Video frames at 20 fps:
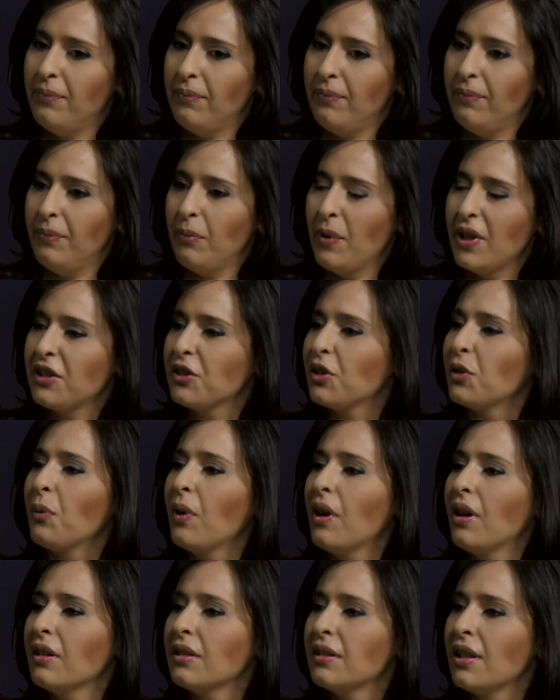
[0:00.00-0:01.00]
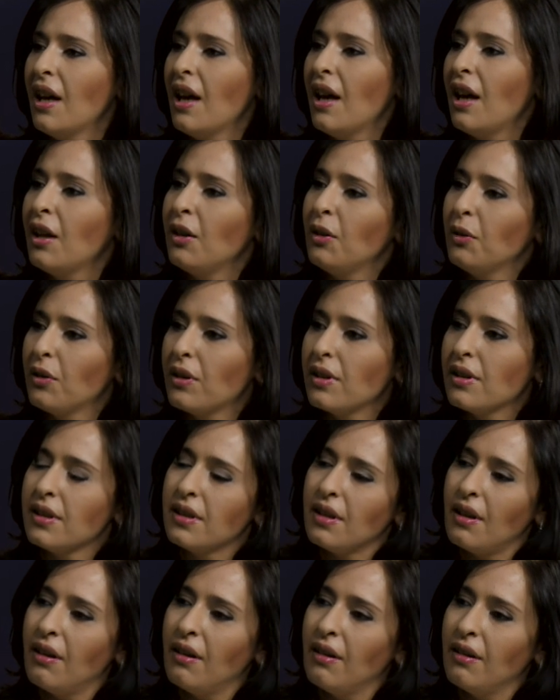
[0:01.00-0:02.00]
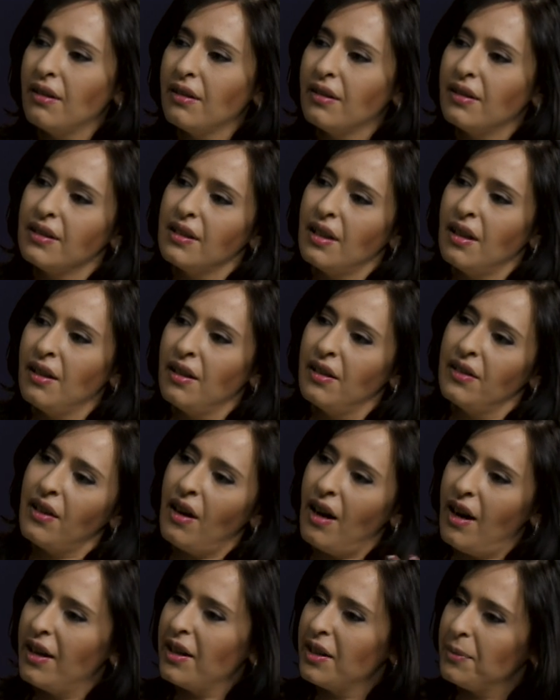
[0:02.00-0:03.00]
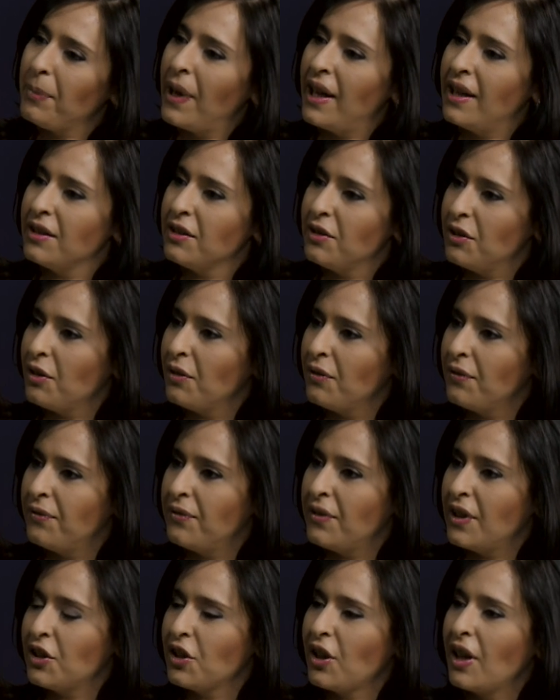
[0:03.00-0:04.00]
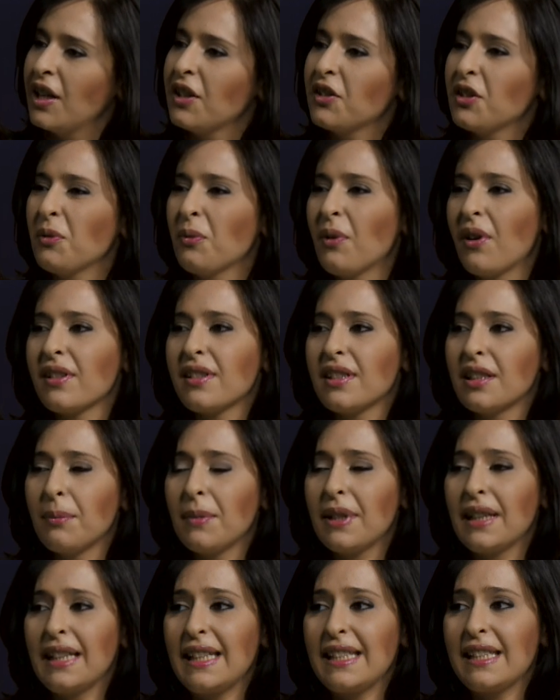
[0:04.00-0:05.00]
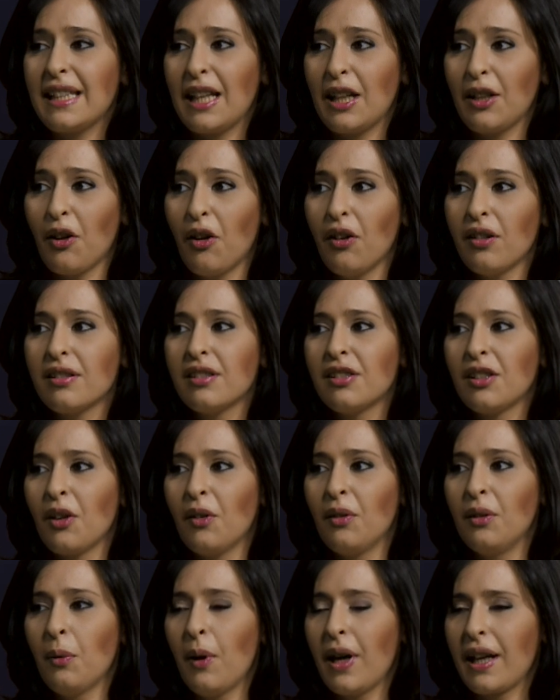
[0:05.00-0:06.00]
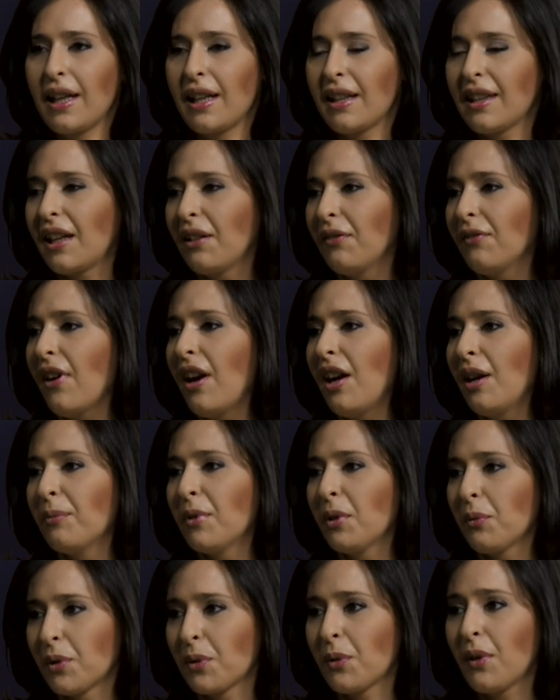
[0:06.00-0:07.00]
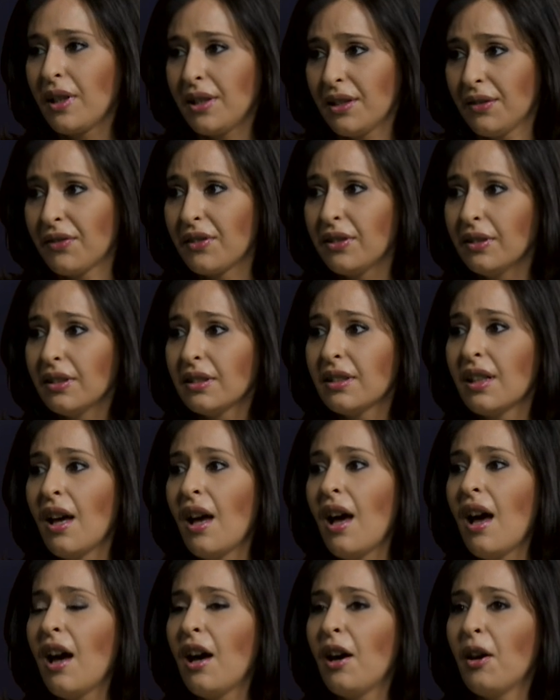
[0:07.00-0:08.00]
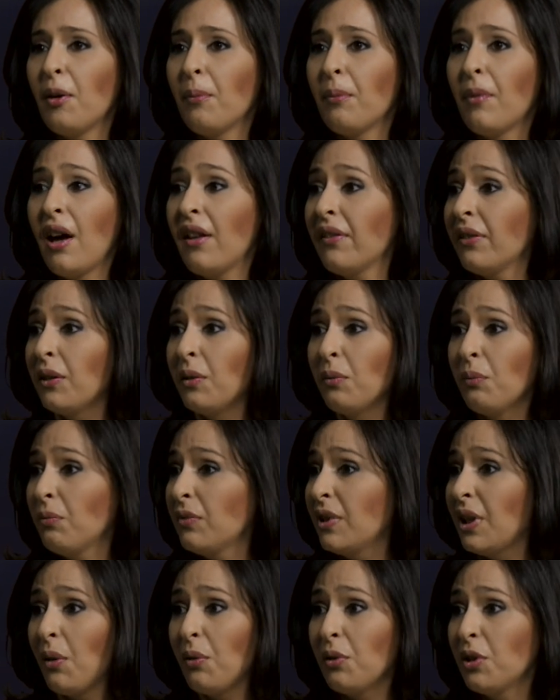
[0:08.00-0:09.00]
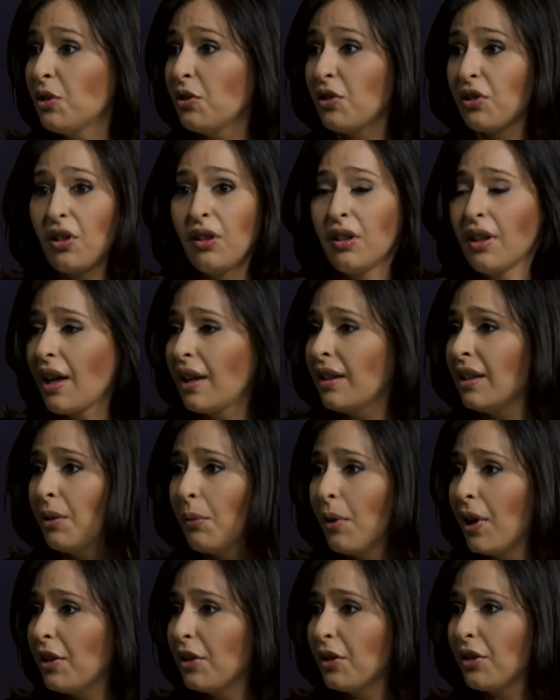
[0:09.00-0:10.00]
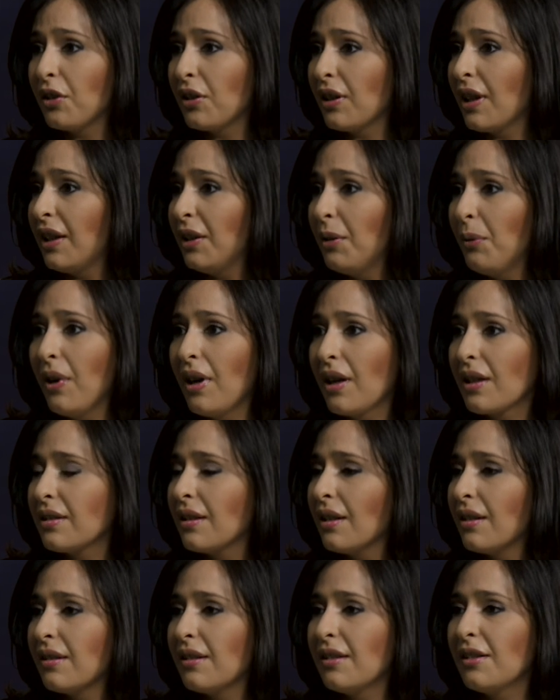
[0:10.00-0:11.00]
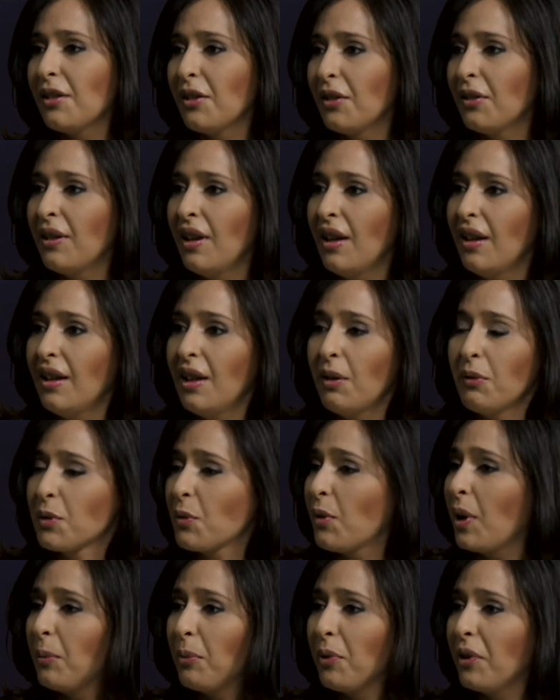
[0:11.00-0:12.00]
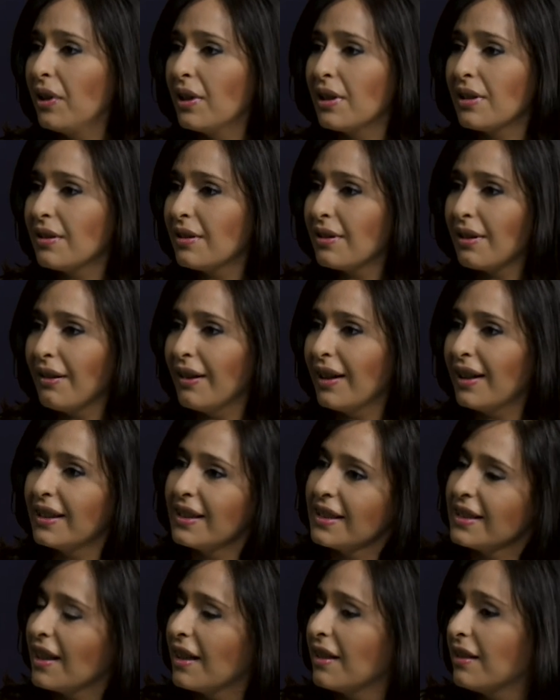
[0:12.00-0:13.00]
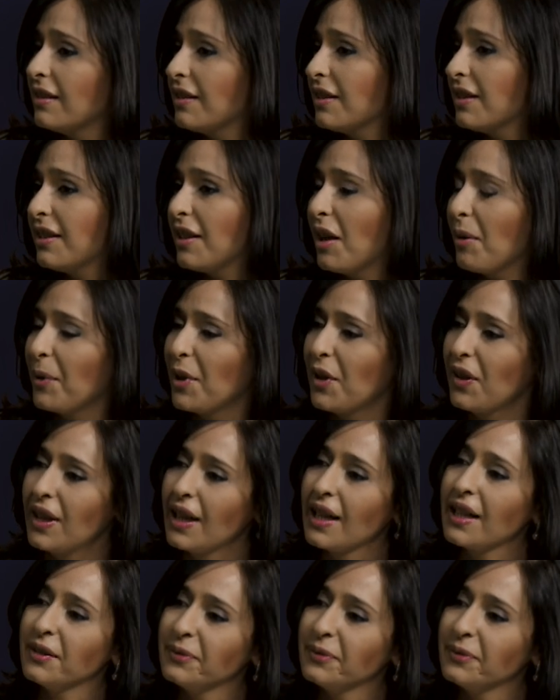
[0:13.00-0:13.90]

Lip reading: Western world, lawyers are the higher band of education, whereas in the Middle East they're not. So working in that environment was quite difficult, and you just couldn't get anywhere. You couldn't get any work done, so it was quite pointless. So I decided to just start my own thing.